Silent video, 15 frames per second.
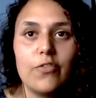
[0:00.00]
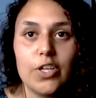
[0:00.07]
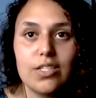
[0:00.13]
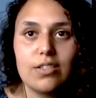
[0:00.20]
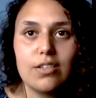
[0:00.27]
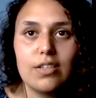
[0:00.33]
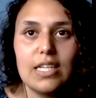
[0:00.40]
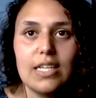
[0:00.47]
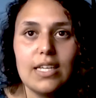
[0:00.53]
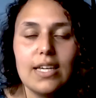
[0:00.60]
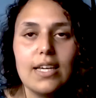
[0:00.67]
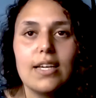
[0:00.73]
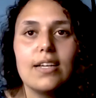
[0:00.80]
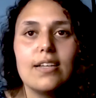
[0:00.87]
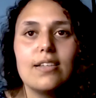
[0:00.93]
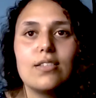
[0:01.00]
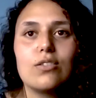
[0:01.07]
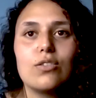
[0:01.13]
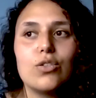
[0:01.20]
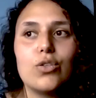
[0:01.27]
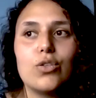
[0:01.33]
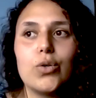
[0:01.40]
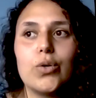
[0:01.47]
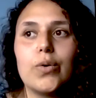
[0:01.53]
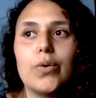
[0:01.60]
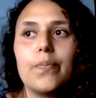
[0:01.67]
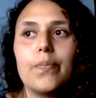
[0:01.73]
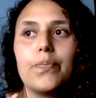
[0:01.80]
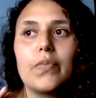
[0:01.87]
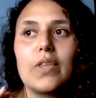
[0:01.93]
first degree.
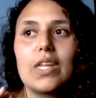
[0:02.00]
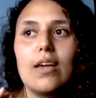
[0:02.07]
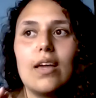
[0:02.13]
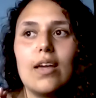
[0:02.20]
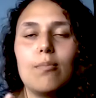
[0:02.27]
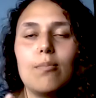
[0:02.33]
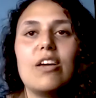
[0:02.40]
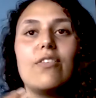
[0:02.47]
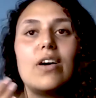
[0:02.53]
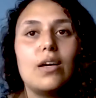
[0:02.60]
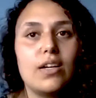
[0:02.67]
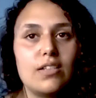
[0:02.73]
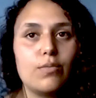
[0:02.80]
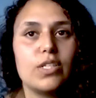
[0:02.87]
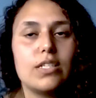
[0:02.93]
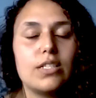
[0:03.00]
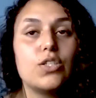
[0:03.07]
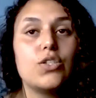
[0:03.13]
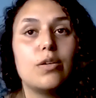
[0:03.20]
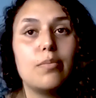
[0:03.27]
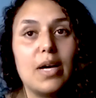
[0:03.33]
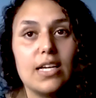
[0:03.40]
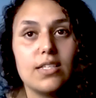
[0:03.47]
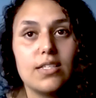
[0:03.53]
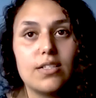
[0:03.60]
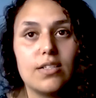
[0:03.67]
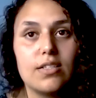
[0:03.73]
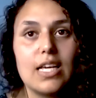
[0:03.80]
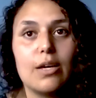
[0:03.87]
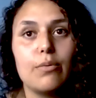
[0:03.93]
So if I had wanted to do a
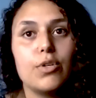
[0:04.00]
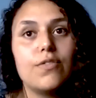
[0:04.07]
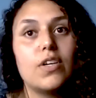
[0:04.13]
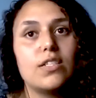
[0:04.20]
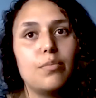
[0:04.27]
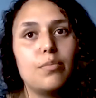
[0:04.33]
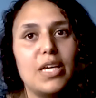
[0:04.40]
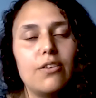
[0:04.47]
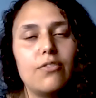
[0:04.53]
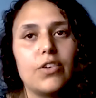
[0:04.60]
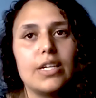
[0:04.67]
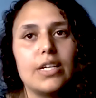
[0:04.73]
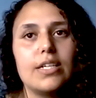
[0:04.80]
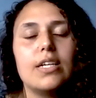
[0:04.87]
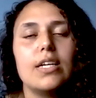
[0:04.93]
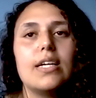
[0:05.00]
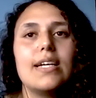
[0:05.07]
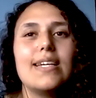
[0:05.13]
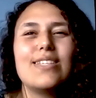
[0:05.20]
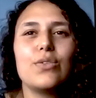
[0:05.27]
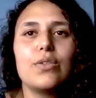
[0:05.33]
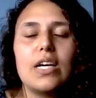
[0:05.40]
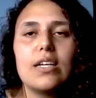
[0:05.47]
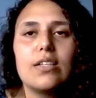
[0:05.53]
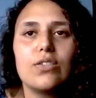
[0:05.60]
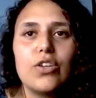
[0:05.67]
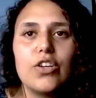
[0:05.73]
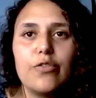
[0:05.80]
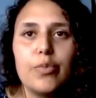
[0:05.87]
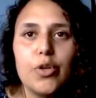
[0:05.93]
master's, I would have had to pay for it, so that
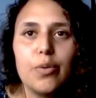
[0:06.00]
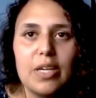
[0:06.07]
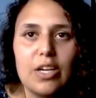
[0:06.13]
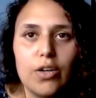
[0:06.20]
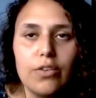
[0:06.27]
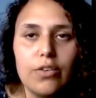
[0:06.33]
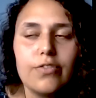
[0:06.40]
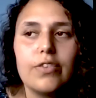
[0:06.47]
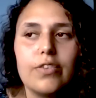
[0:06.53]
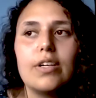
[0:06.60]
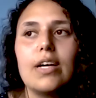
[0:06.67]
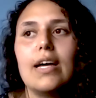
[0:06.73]
sort of put me off.